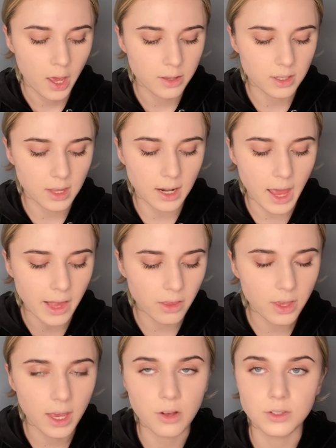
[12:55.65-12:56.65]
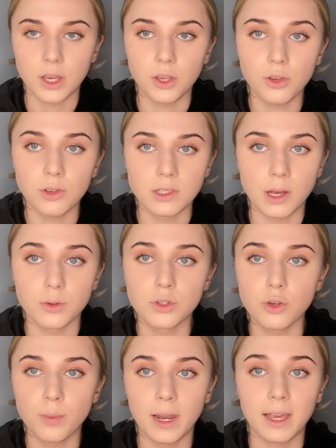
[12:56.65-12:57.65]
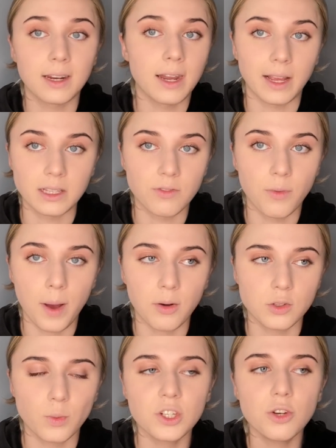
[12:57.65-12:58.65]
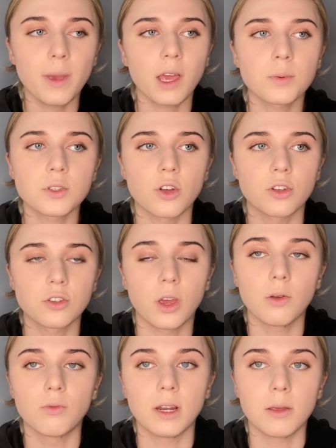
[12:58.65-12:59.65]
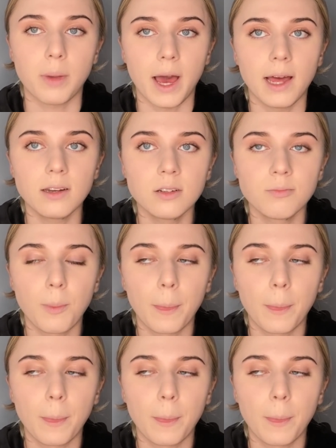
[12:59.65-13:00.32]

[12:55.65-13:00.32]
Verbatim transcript: So then anything else I used, I was super like negative about because once your makeup starts going really bad,